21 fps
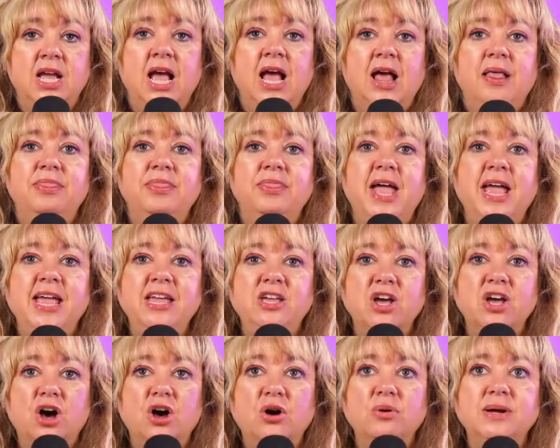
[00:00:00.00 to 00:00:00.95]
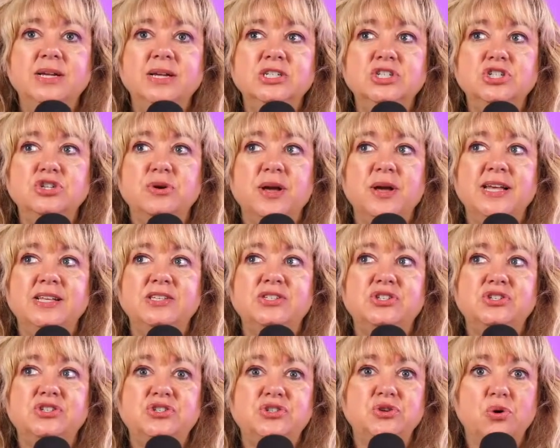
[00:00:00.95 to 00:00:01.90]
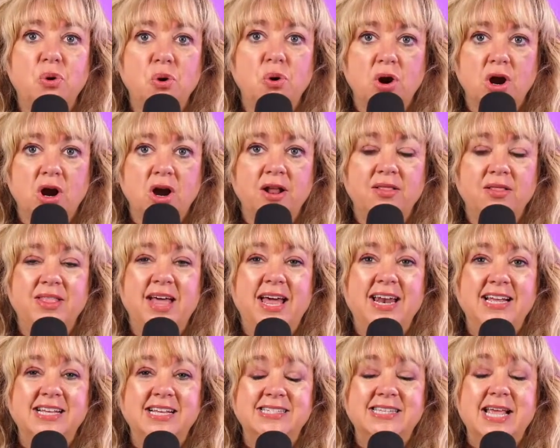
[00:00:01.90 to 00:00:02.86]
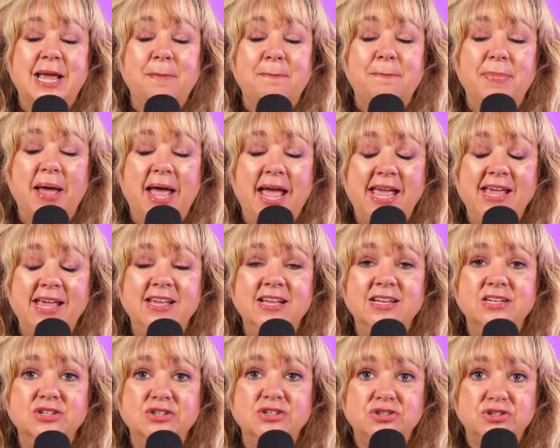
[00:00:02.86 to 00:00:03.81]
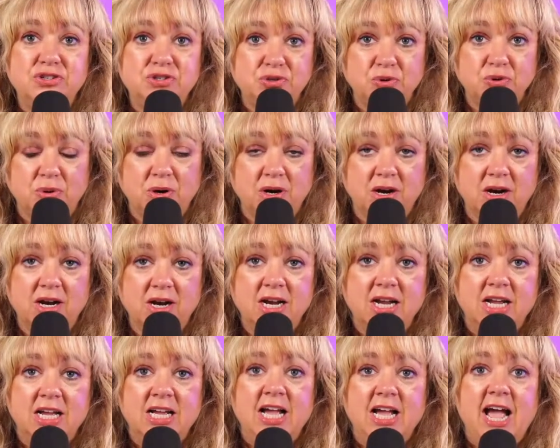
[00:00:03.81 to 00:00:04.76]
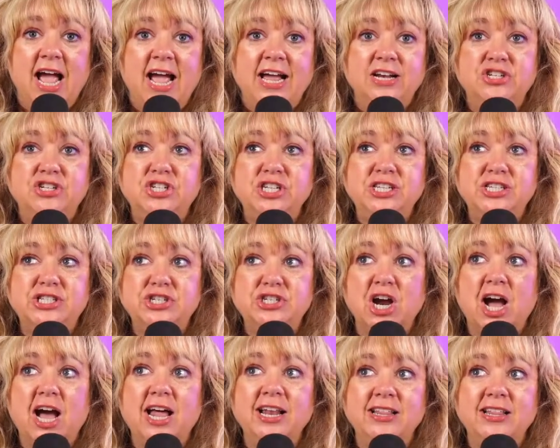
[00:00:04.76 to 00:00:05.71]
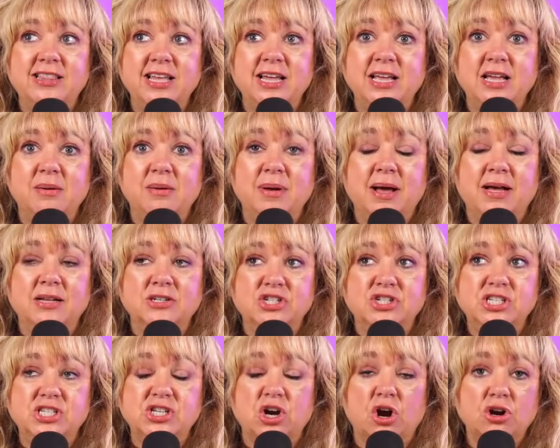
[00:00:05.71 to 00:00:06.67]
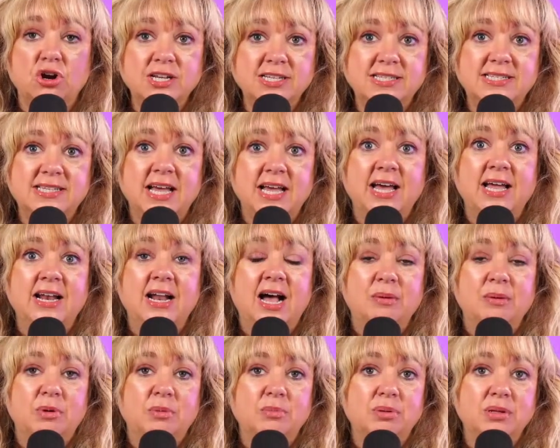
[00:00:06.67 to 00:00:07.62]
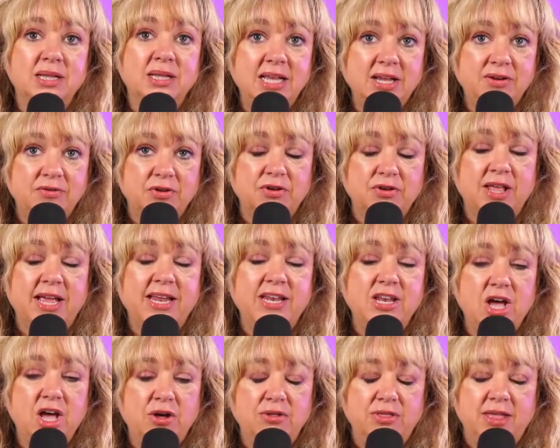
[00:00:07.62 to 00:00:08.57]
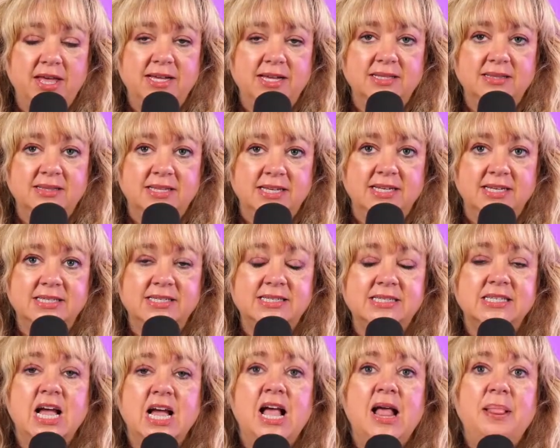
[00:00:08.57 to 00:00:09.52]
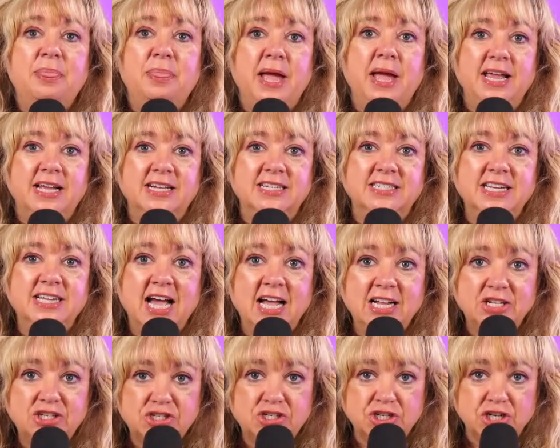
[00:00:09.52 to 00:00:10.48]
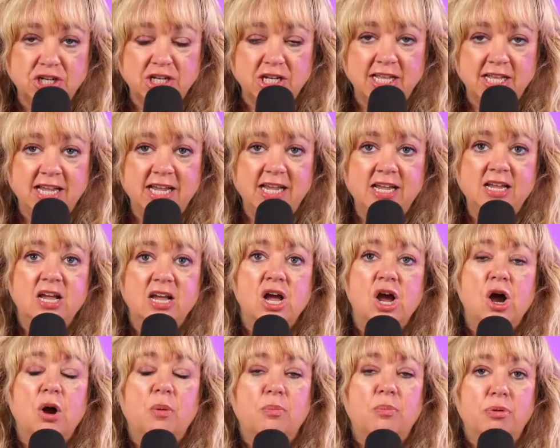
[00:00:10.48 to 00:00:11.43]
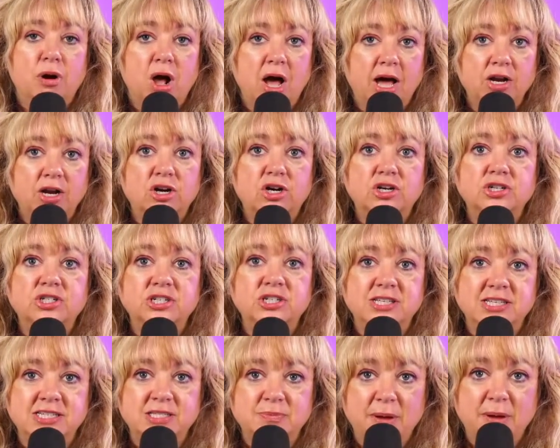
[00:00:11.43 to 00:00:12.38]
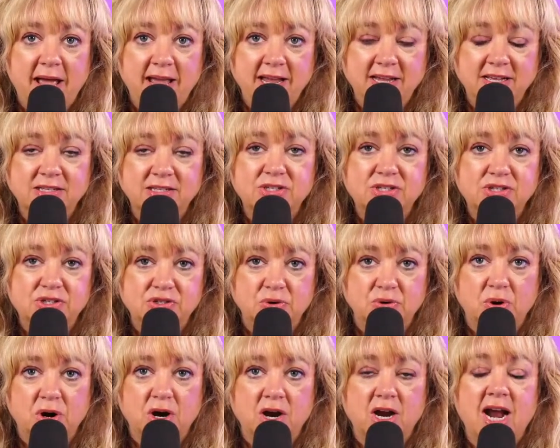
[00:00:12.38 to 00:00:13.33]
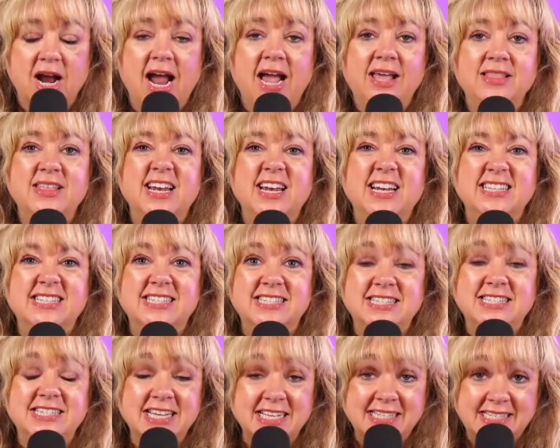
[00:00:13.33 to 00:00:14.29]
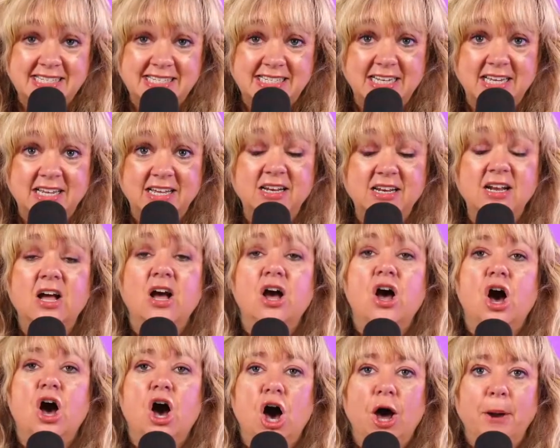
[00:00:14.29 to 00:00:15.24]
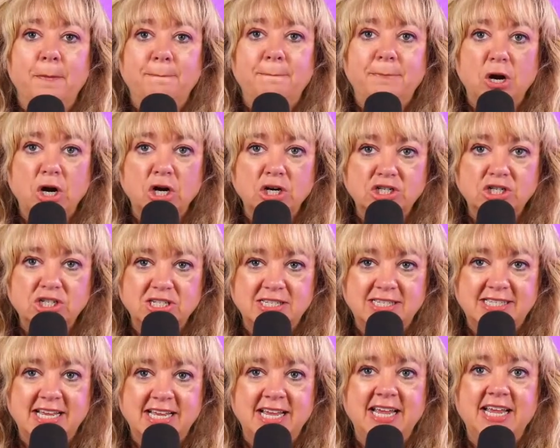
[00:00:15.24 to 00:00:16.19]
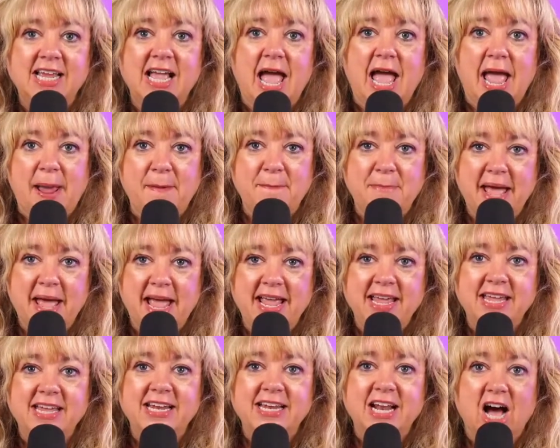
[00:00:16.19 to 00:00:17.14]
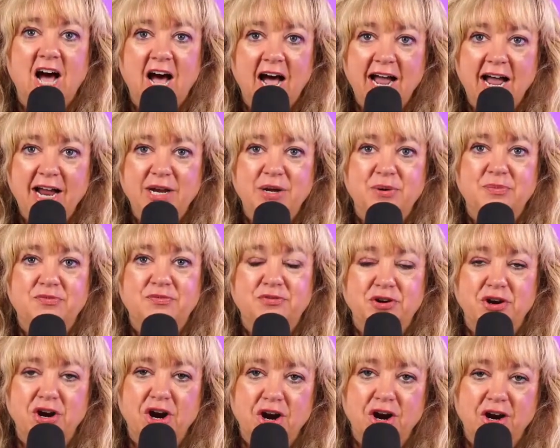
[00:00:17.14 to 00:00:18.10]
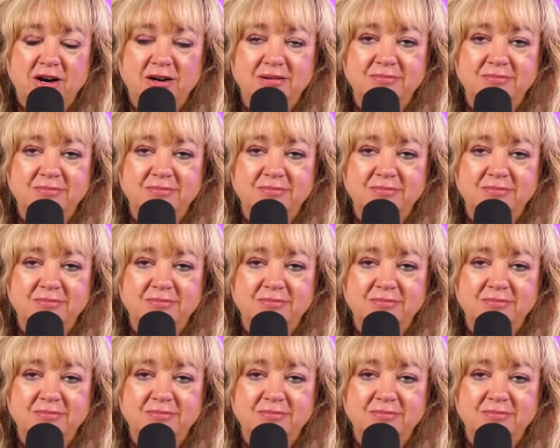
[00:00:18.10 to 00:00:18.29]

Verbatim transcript: They go into a store that is a pagan store. And she's trying to think about, she's already said, I'm a believer. They know that this. They intentionally brought her to this pagan store and then insisted on purchasing a pagan item for her